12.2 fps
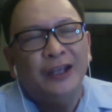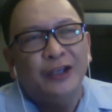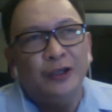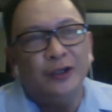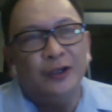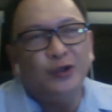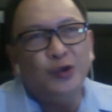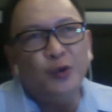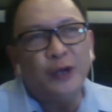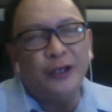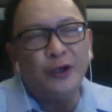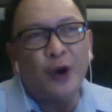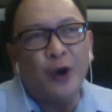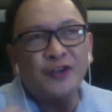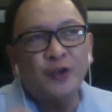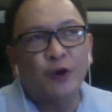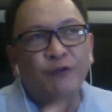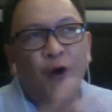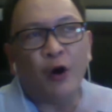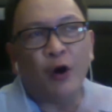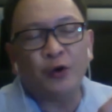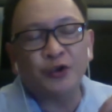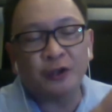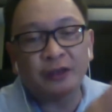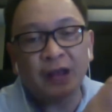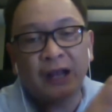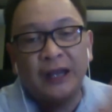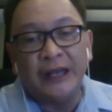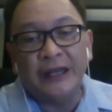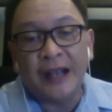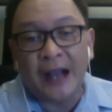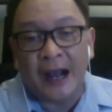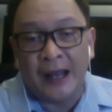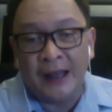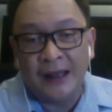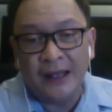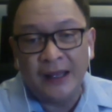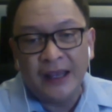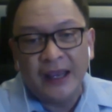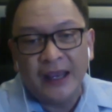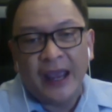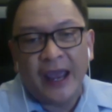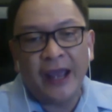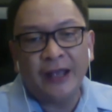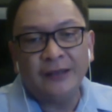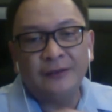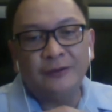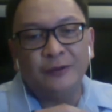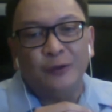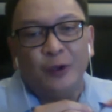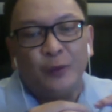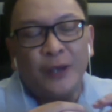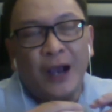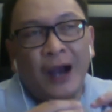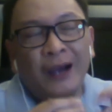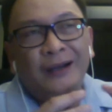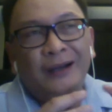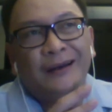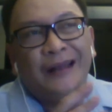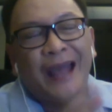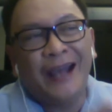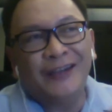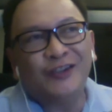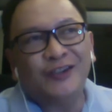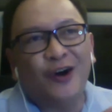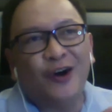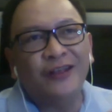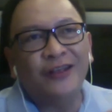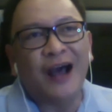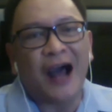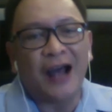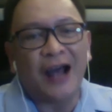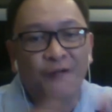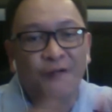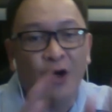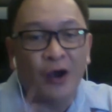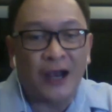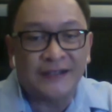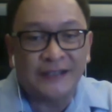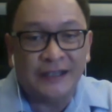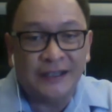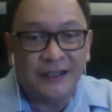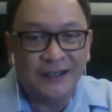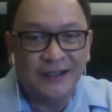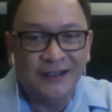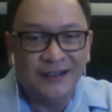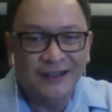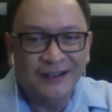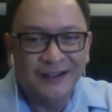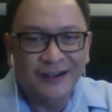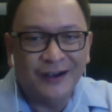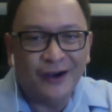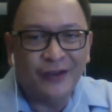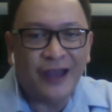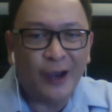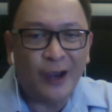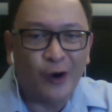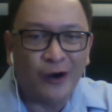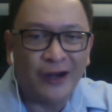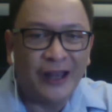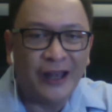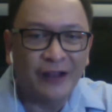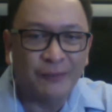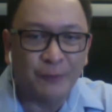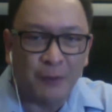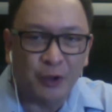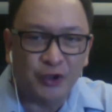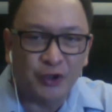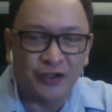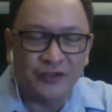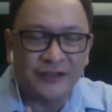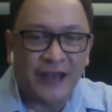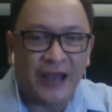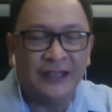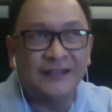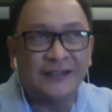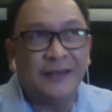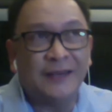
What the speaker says: you are so focused on the clinical, and we are less on the advocacy, on the oral health promotion side. It seems